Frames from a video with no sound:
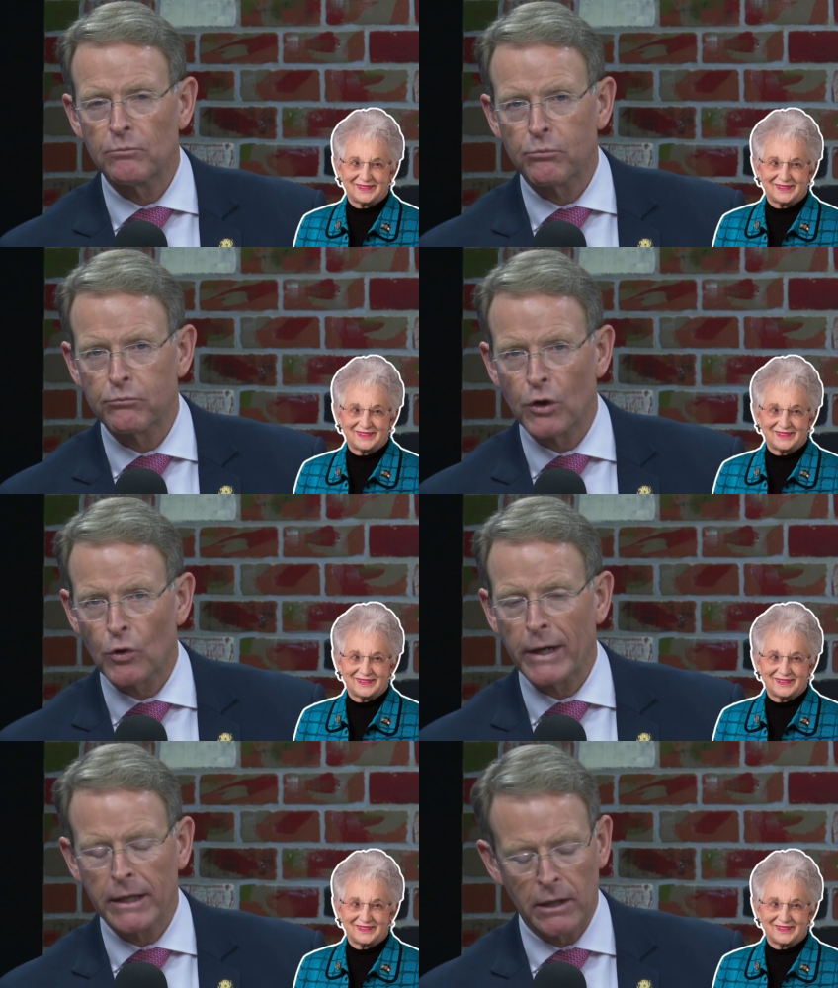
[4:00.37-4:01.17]
Speaker 1: uh, uh,
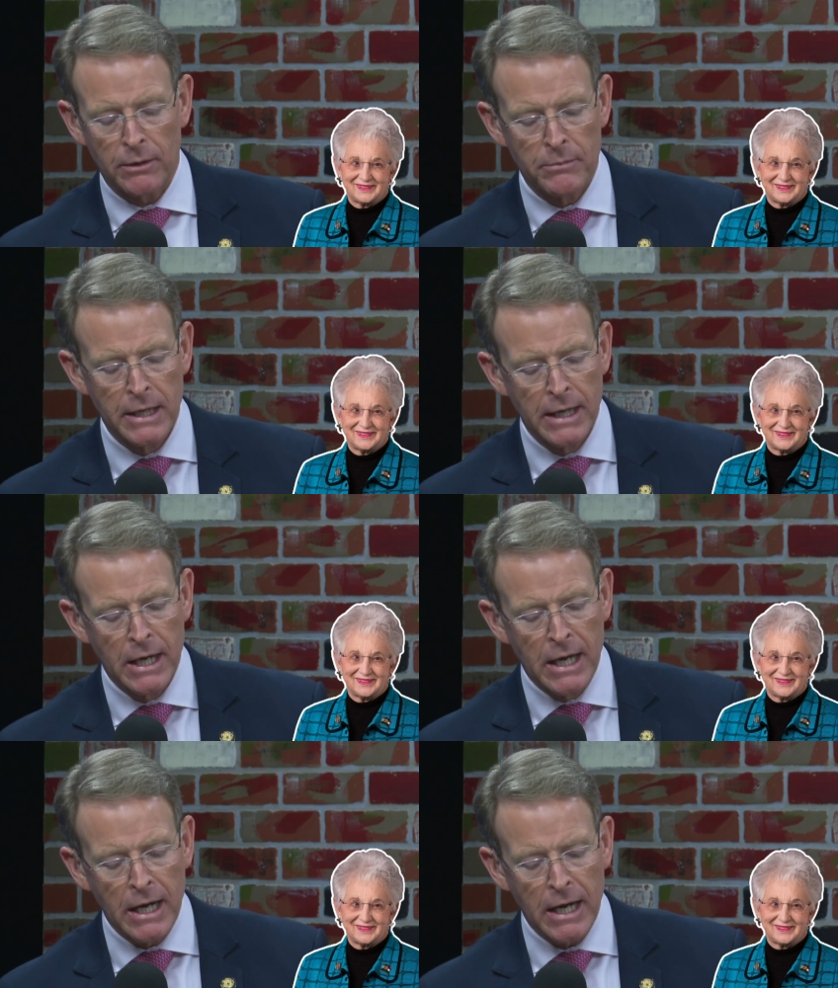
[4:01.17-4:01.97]
curriculum.
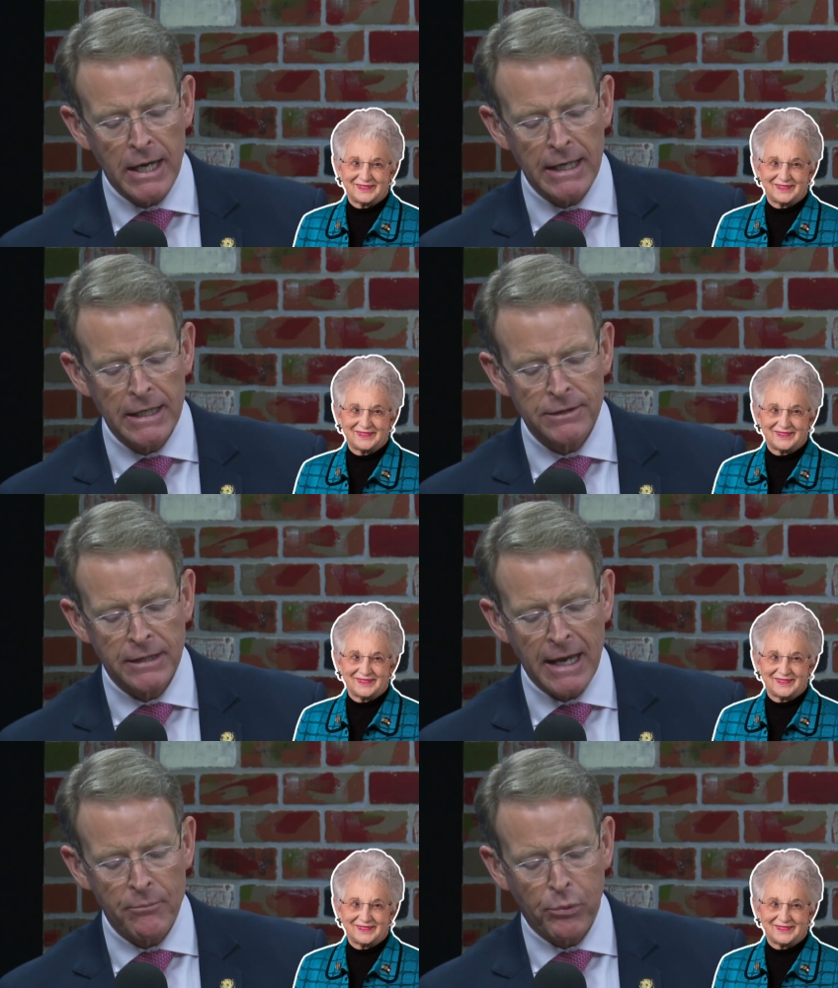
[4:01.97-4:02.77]
Uh,
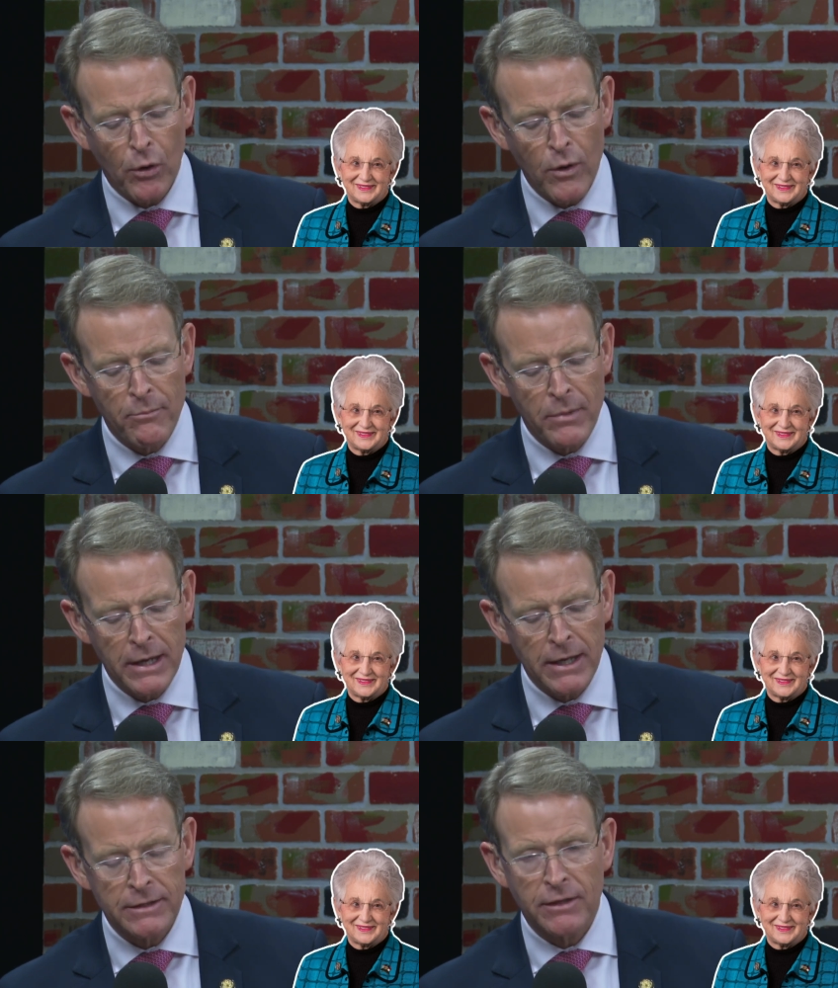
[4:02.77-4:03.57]
is a pro
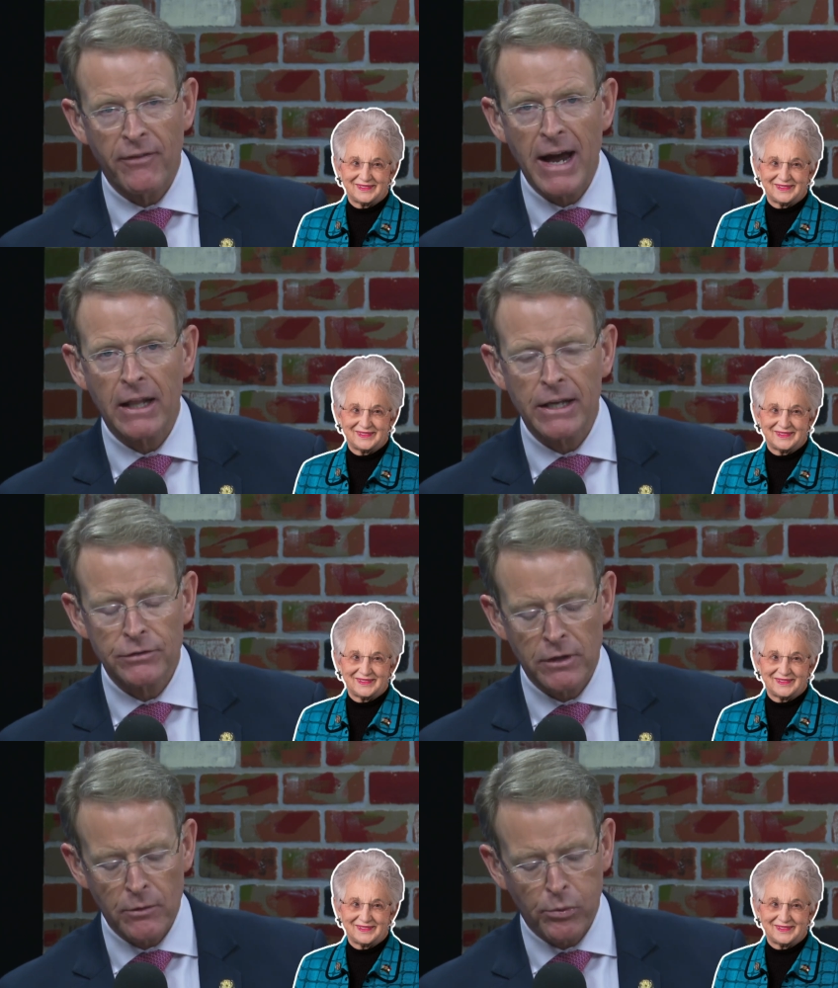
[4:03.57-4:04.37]
it's a
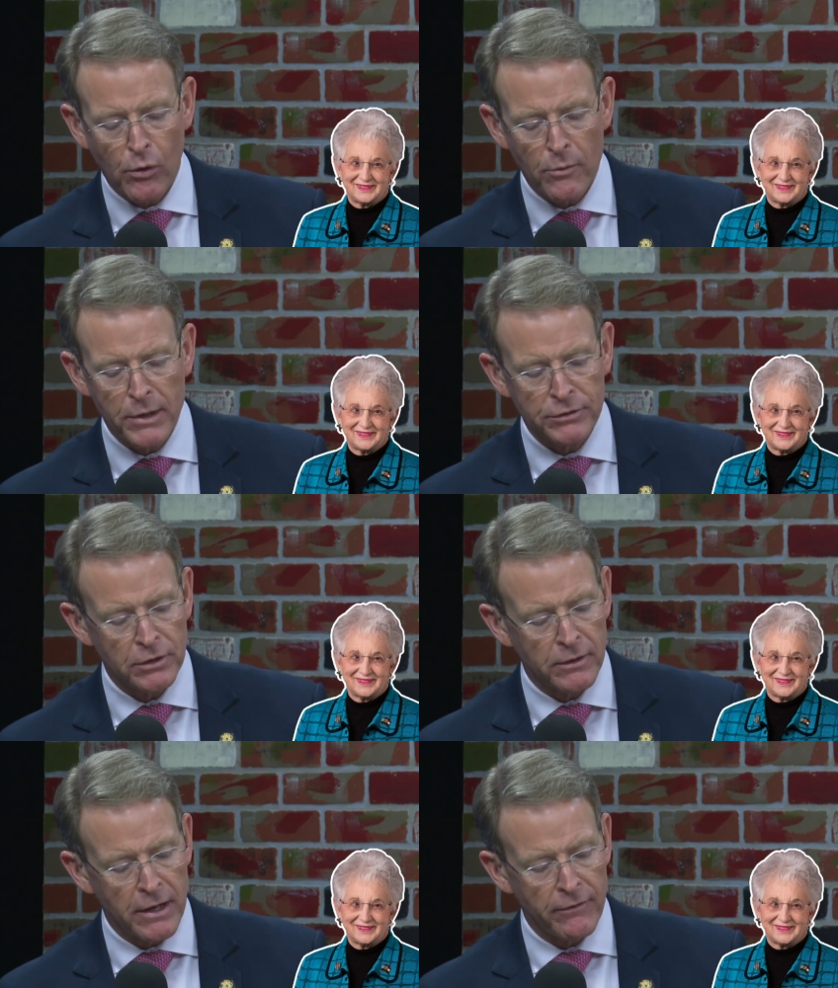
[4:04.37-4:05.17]
violation of the
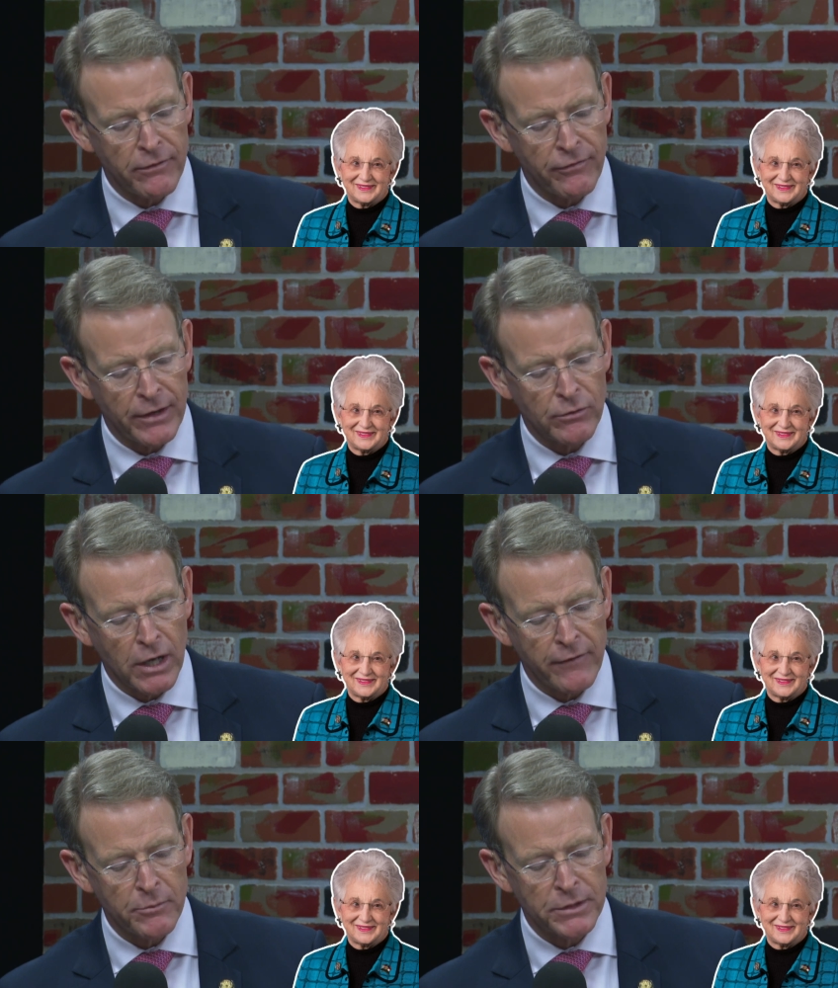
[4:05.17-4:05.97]
prohibition of the federal
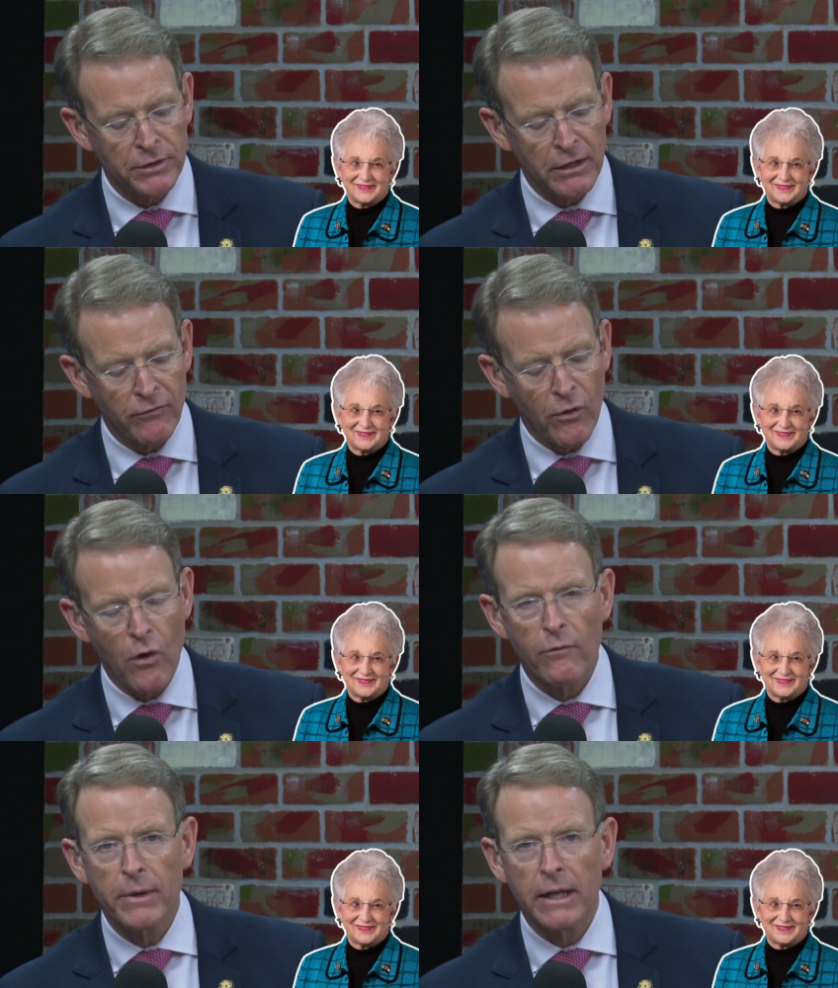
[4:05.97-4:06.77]
government's
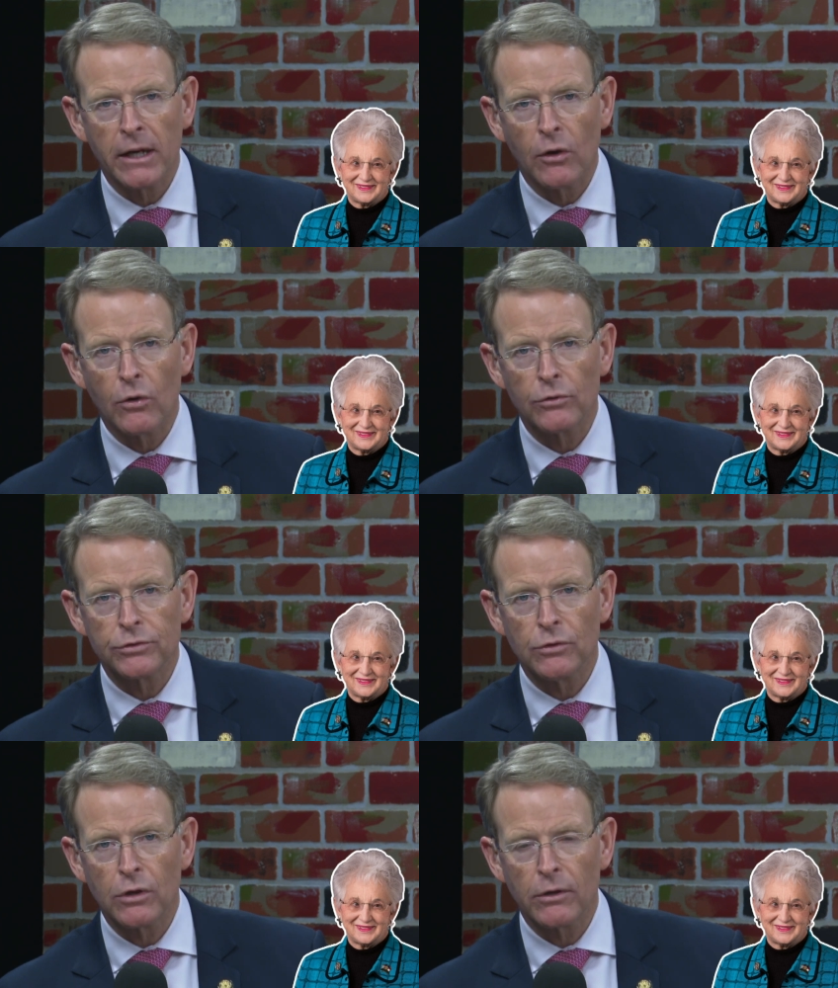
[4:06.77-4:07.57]
involvement in local
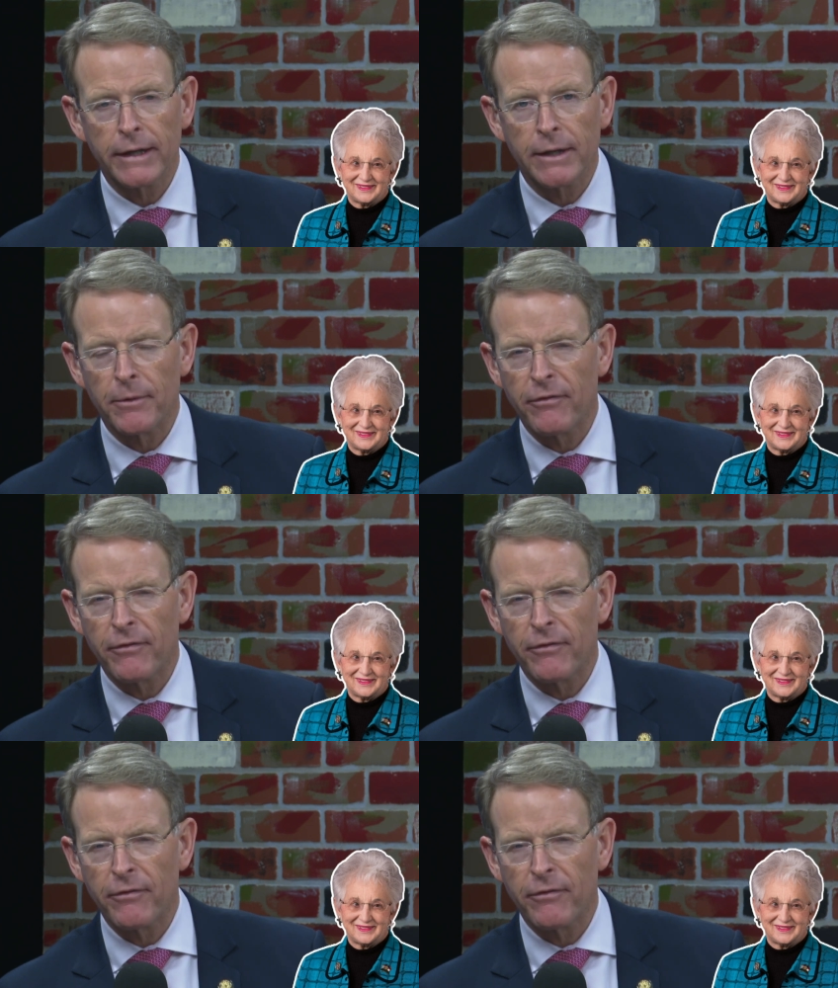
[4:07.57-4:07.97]
school curriculum.